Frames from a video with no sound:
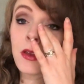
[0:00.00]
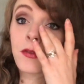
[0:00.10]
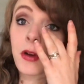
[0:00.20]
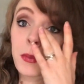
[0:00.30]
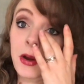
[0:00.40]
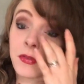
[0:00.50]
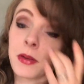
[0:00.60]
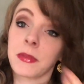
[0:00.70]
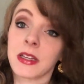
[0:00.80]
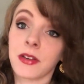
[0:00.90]
from our
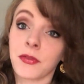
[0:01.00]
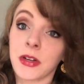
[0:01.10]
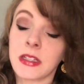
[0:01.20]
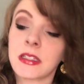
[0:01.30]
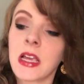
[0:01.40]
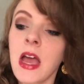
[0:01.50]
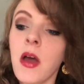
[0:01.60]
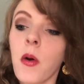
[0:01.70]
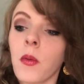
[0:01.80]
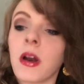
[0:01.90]
family and friends,
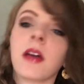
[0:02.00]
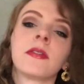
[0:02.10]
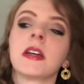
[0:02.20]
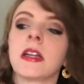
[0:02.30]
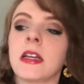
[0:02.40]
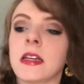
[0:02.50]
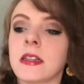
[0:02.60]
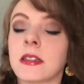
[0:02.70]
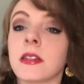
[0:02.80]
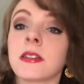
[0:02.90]
what I've done
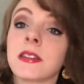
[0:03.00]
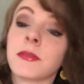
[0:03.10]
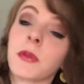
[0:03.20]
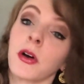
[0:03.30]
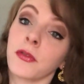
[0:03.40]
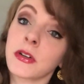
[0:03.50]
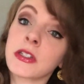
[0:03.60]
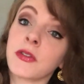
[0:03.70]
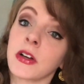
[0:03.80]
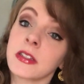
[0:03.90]
is, well,
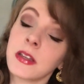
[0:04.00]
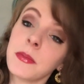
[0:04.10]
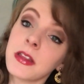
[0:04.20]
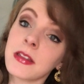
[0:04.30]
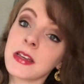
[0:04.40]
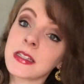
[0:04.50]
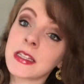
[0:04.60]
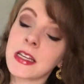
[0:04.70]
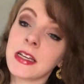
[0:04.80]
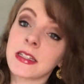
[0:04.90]
first of all, some of the things
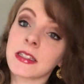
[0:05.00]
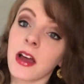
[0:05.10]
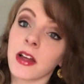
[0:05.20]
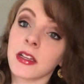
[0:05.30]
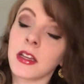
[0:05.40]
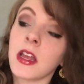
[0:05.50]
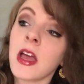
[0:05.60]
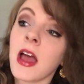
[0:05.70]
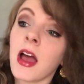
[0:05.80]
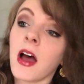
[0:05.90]
that he has gotten,
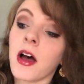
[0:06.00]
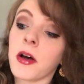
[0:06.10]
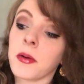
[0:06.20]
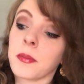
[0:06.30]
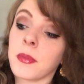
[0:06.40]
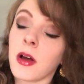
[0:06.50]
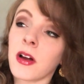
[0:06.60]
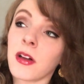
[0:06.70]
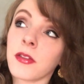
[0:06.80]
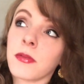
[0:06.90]

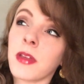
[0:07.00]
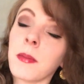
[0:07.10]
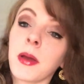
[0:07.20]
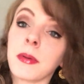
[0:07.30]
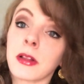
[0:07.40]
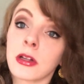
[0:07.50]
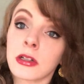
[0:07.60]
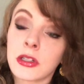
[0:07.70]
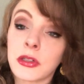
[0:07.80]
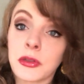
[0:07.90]
they may be a
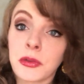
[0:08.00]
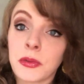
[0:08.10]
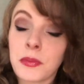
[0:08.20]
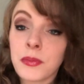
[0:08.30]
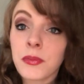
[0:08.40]
little too